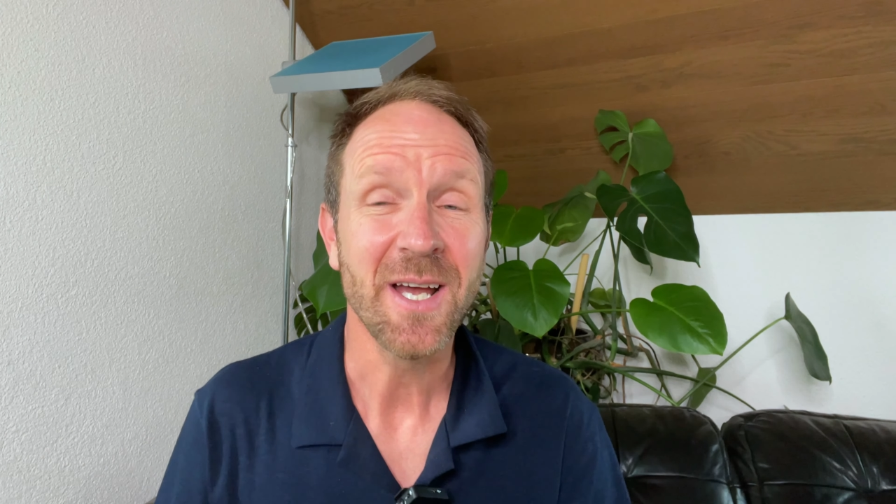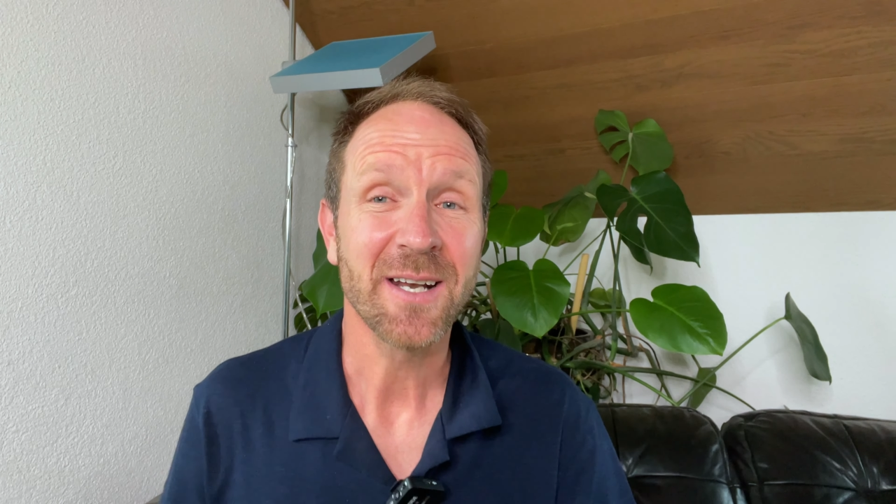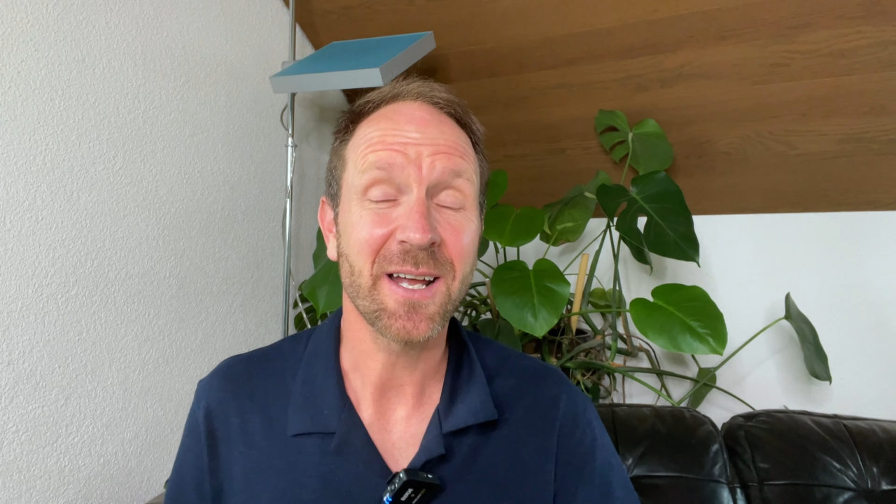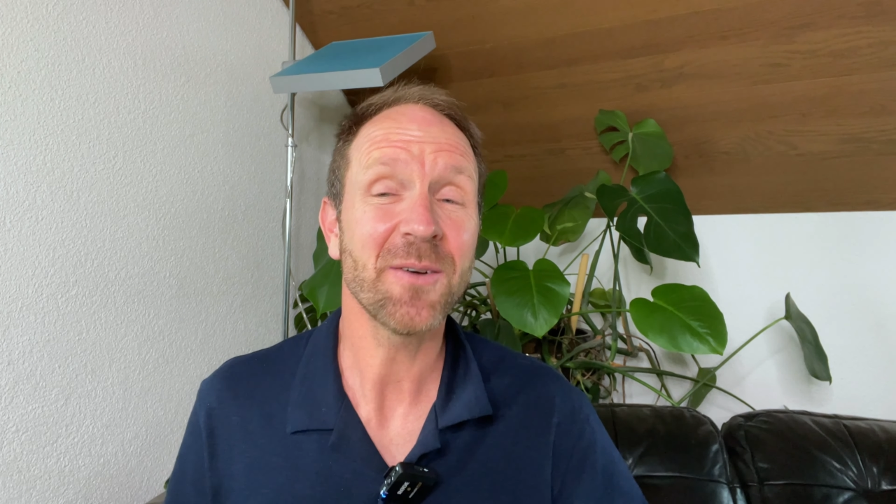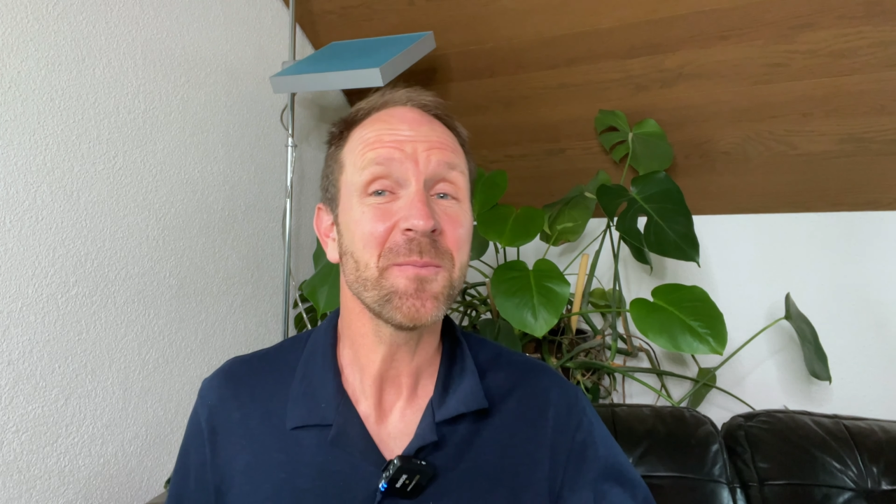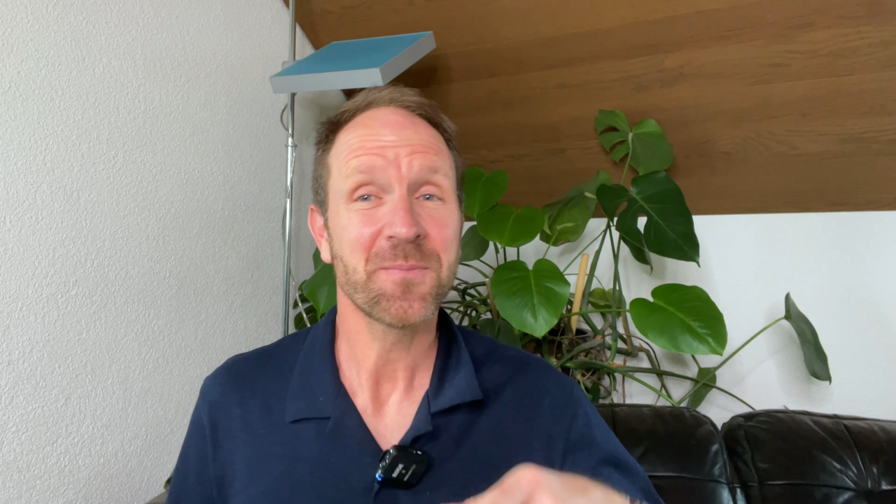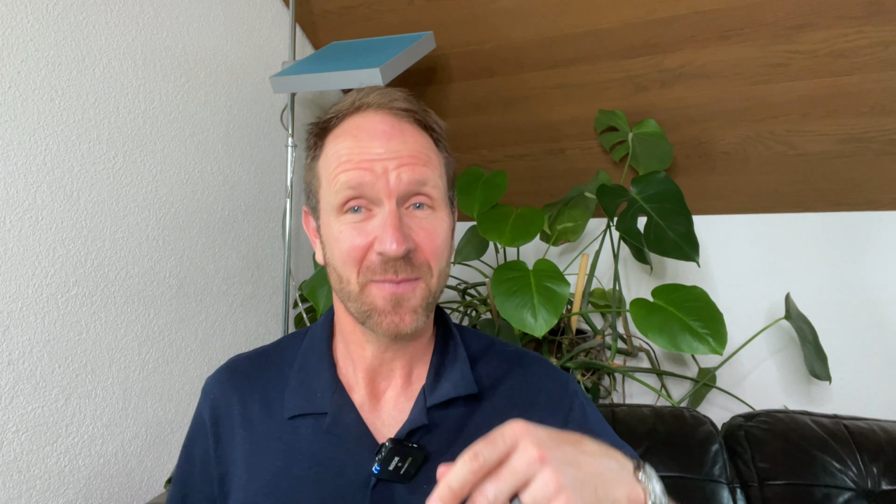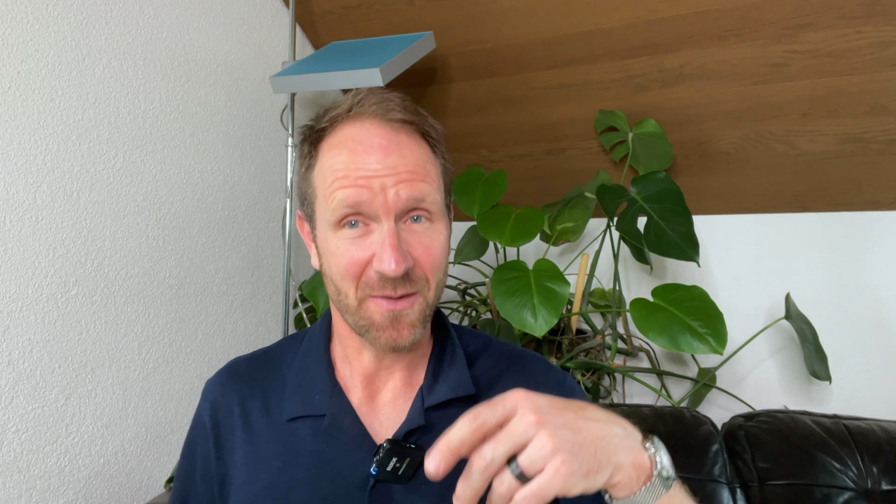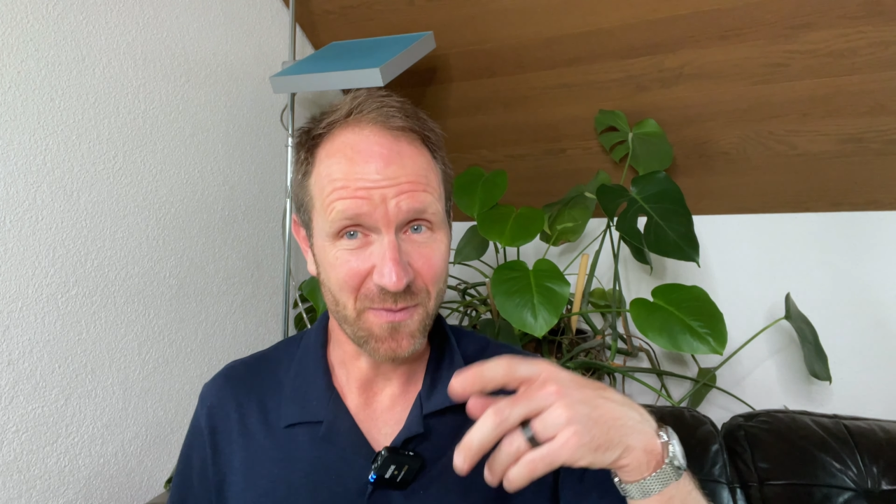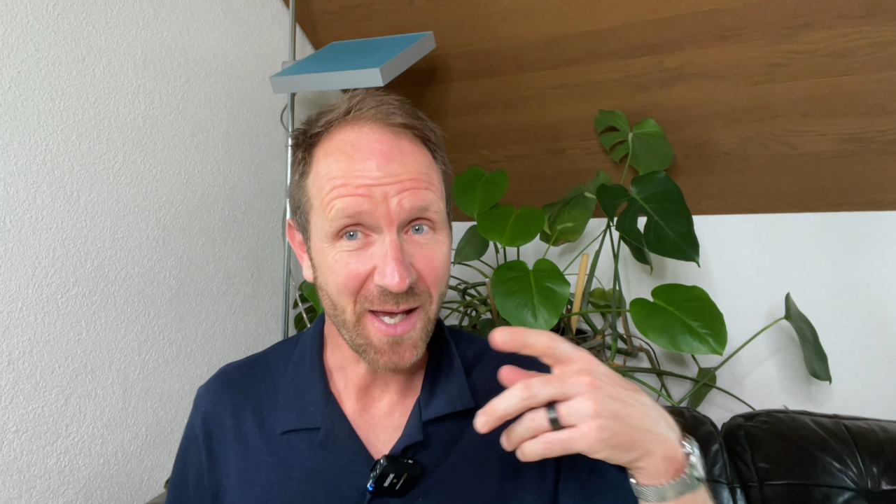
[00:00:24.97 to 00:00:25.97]
Now,
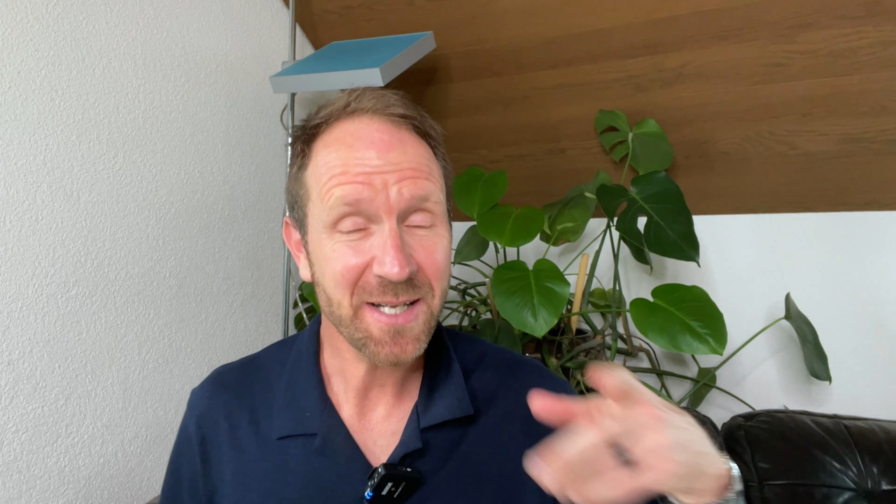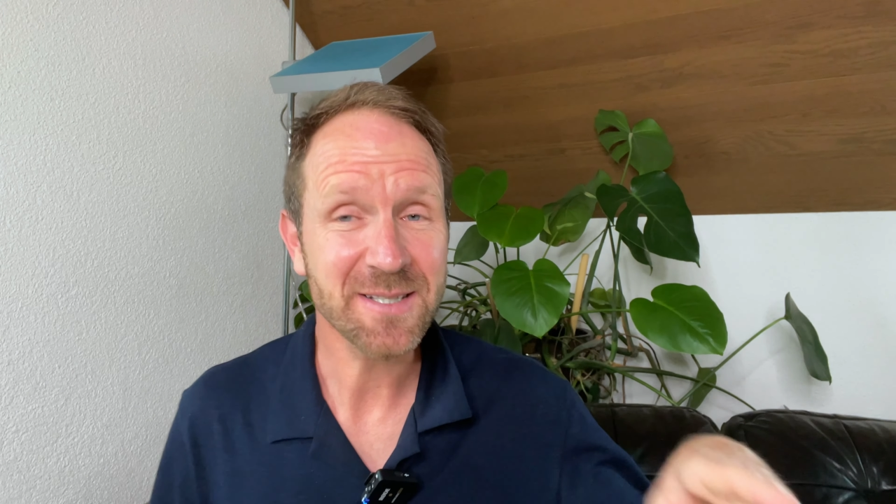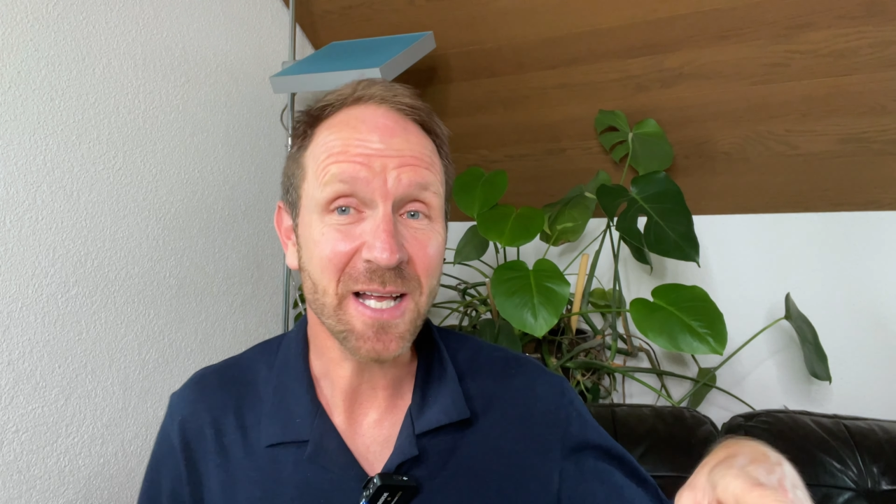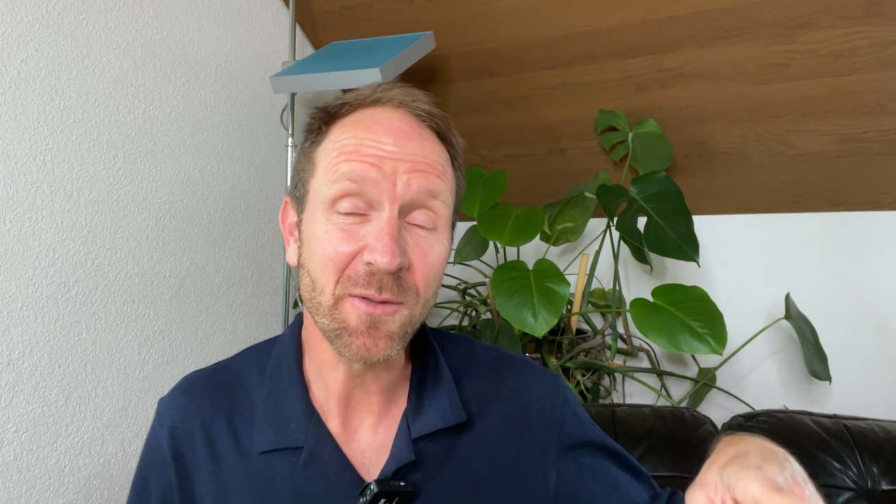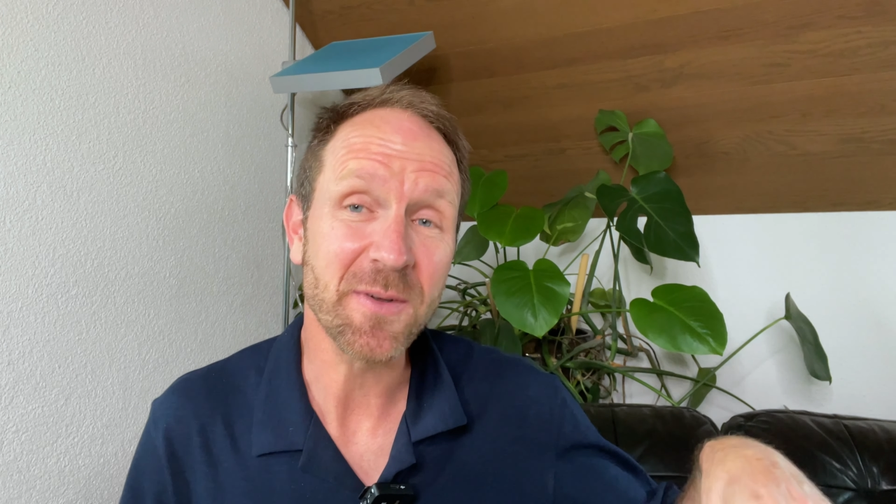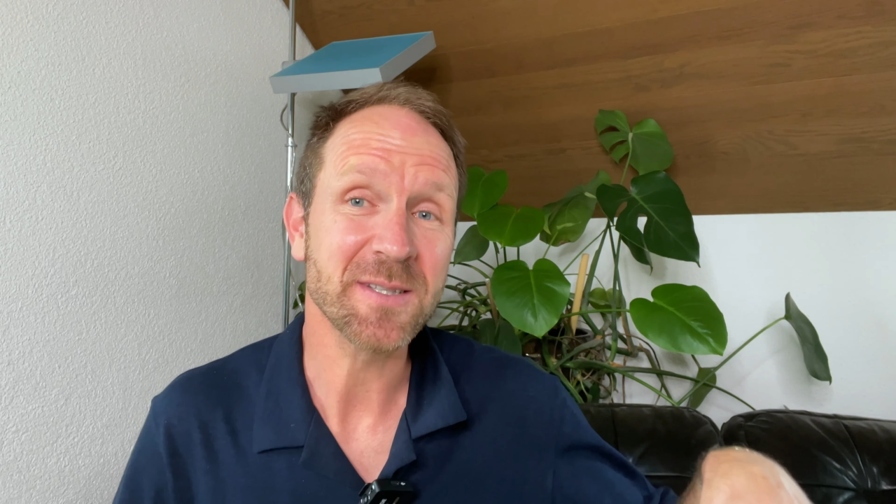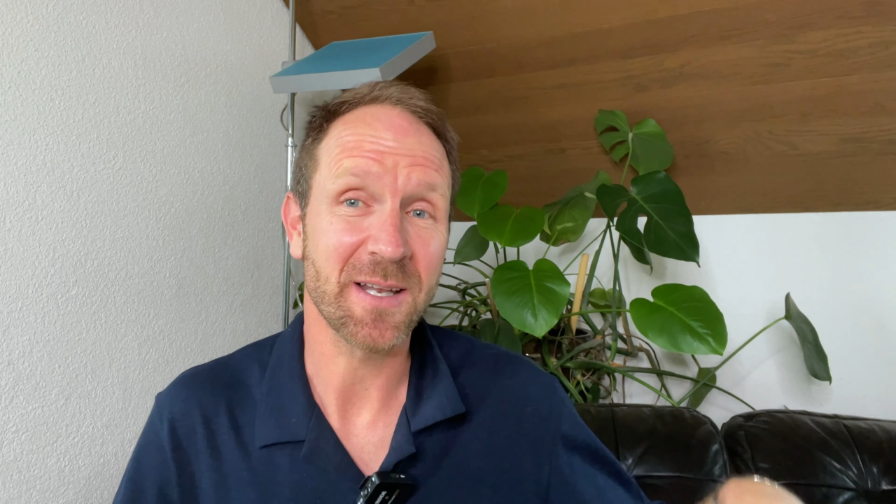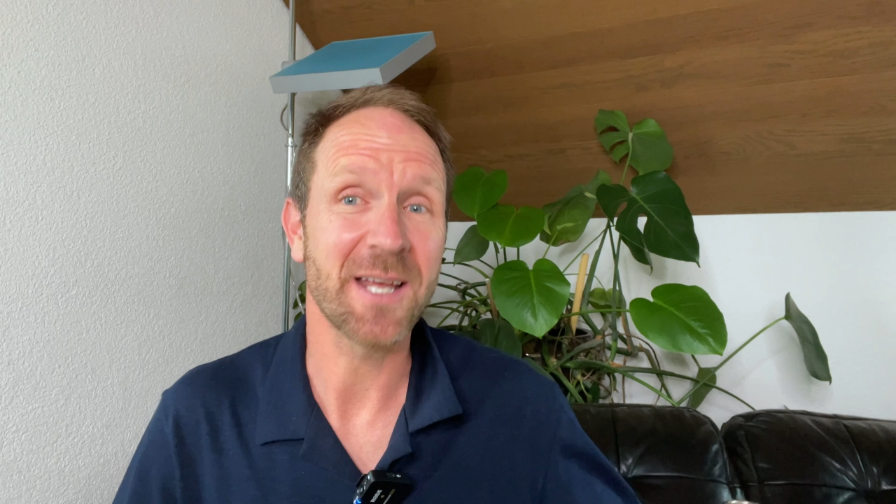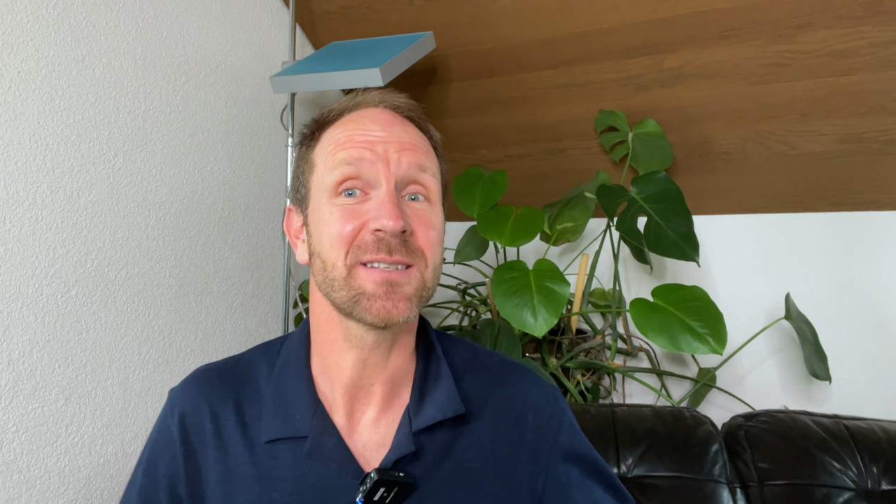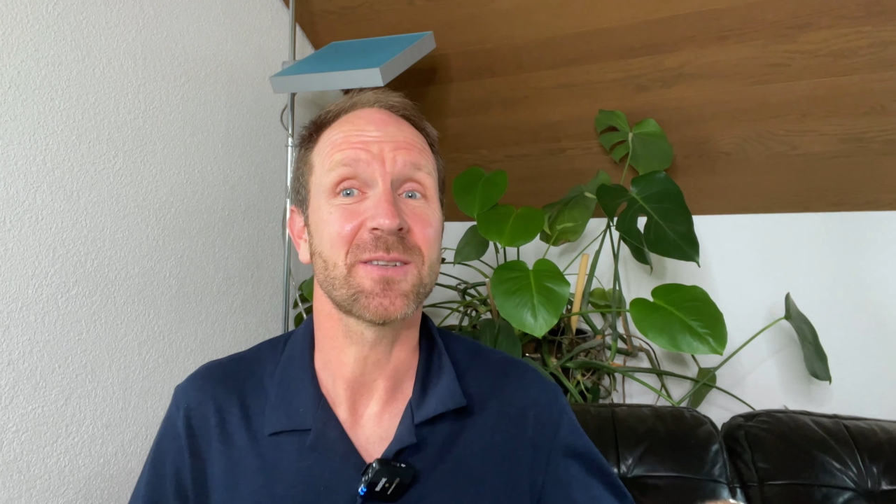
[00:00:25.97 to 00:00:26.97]
that itself is the
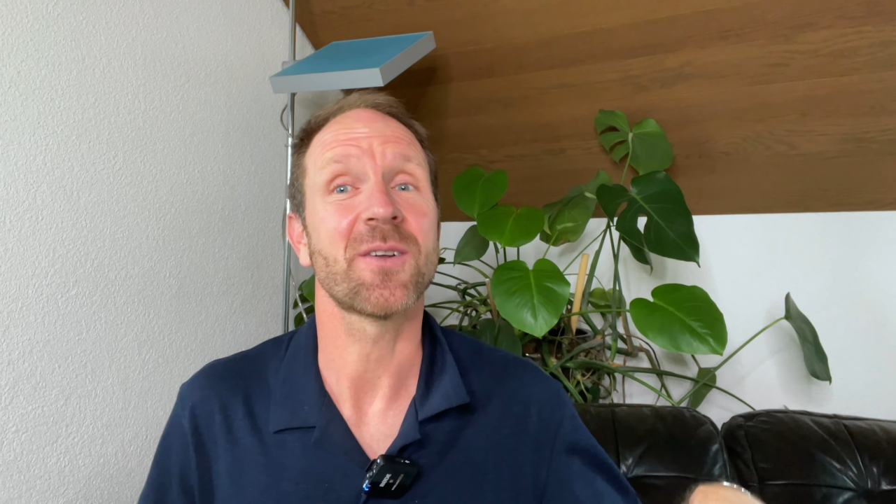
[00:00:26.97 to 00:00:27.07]
lesson,